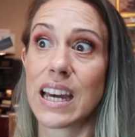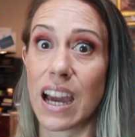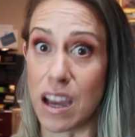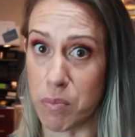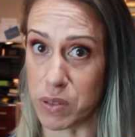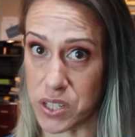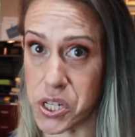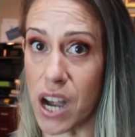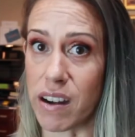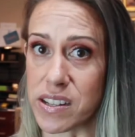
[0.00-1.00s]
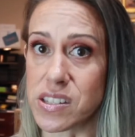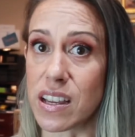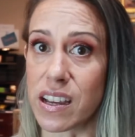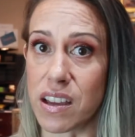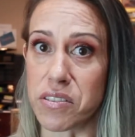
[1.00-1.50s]
a couple of cherries
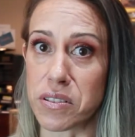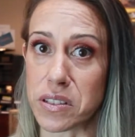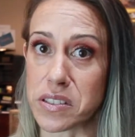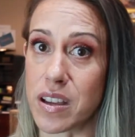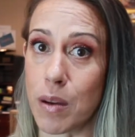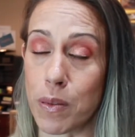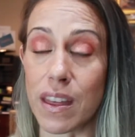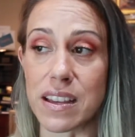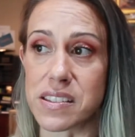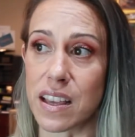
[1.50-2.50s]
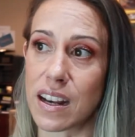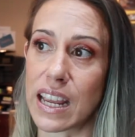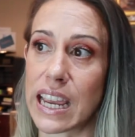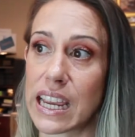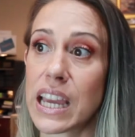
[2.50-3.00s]
that got thrown on top of that
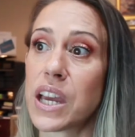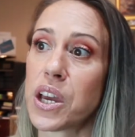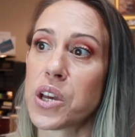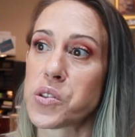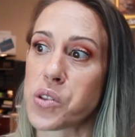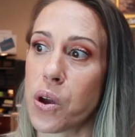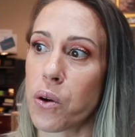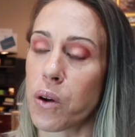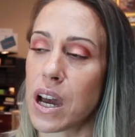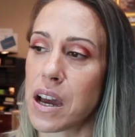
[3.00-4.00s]
sundae. So